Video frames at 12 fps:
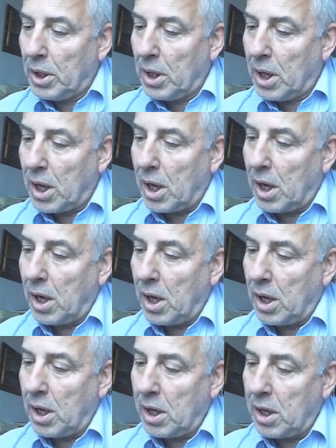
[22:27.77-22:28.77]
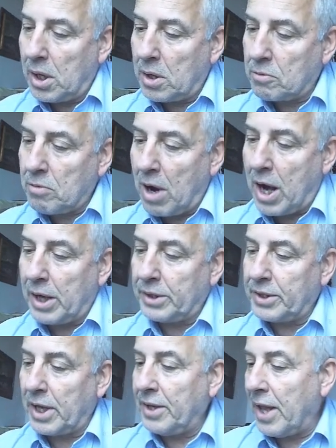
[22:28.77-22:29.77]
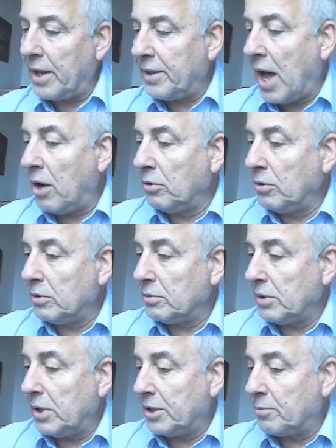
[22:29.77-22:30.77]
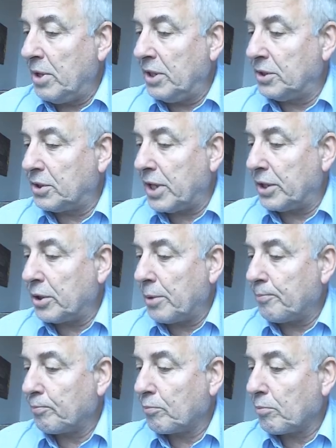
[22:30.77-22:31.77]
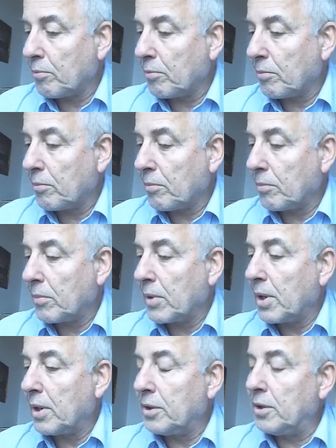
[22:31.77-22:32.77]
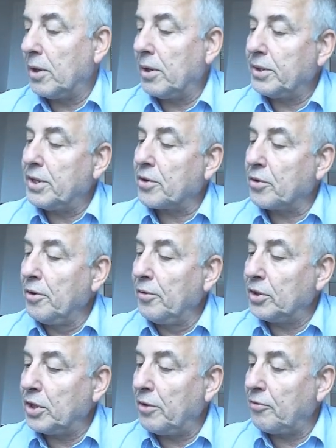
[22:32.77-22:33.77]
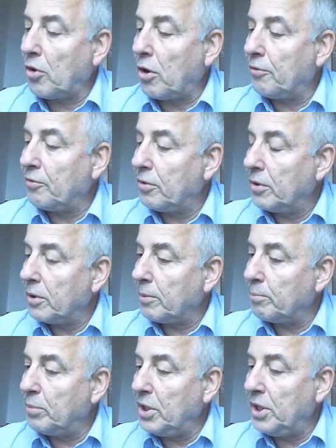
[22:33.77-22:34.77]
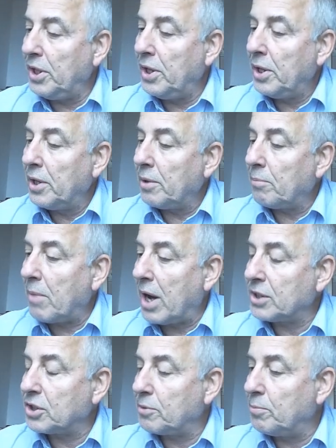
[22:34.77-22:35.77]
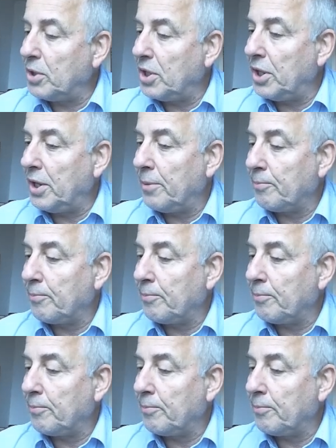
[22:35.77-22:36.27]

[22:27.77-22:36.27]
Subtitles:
Right, and now it means that the derivative of B must be